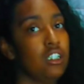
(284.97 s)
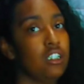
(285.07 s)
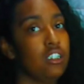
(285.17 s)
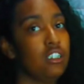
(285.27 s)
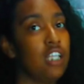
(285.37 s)

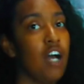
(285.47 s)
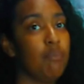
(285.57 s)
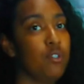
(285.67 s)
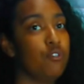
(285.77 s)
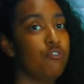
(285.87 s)
stop
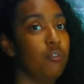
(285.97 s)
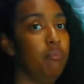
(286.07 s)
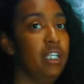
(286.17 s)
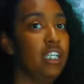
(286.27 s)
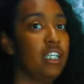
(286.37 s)
you from
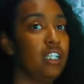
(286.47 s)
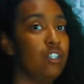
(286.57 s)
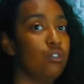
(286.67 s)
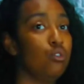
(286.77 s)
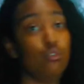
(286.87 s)
being
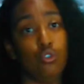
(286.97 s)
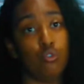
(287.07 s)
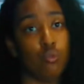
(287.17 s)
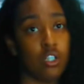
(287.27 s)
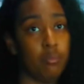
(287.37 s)
who you
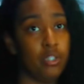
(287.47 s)
want to be,